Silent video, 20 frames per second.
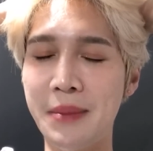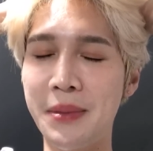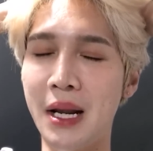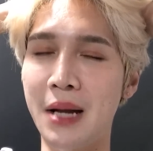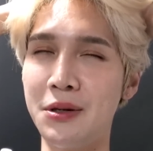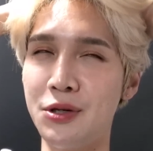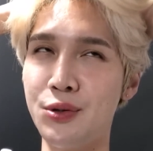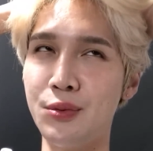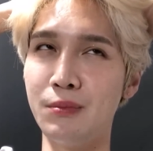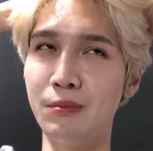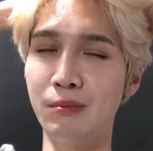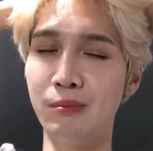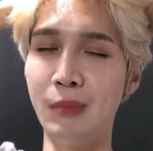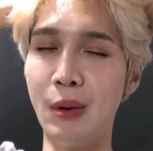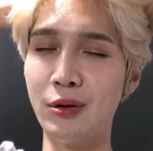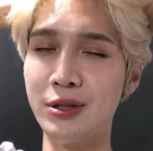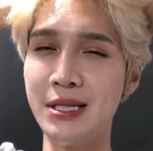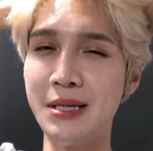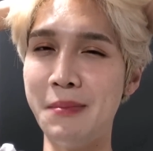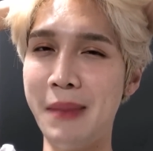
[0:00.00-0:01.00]
I mean, I do
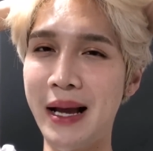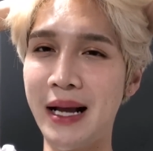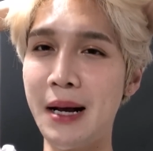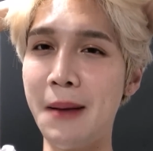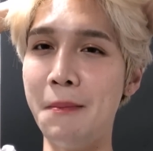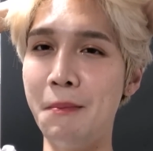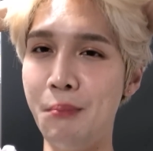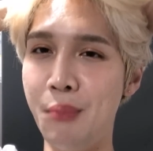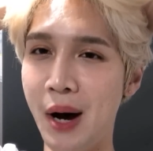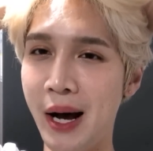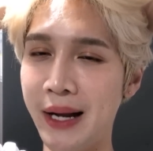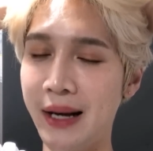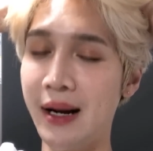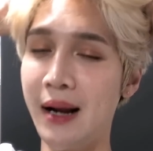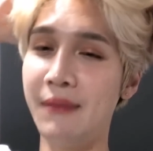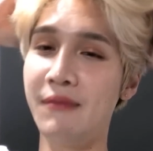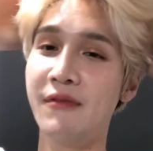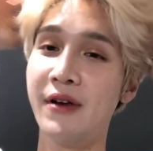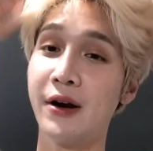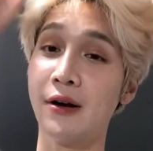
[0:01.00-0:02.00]
mostly makeup,
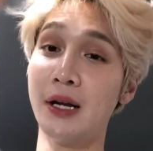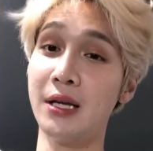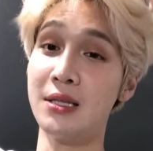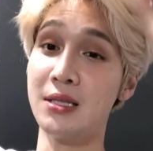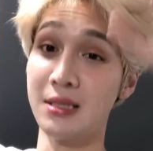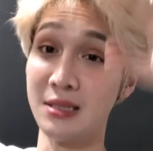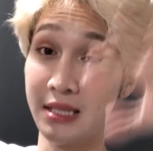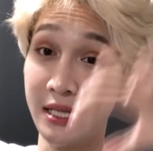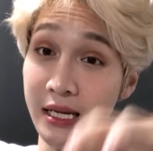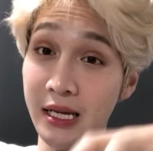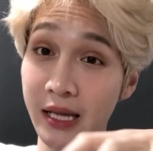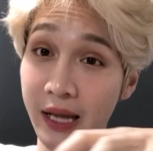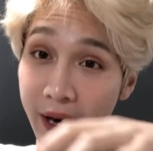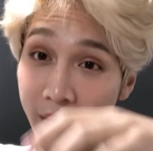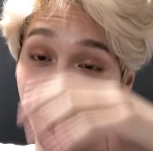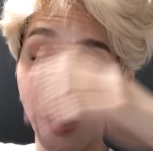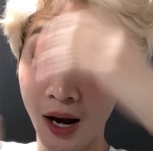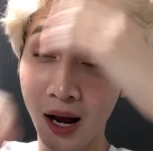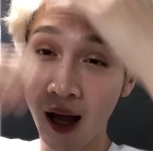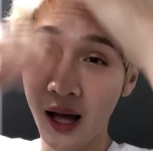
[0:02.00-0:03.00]
but I'm very into
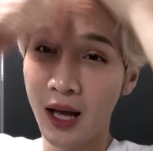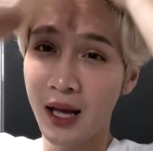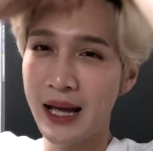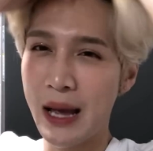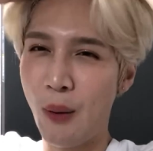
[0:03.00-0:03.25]
skincare.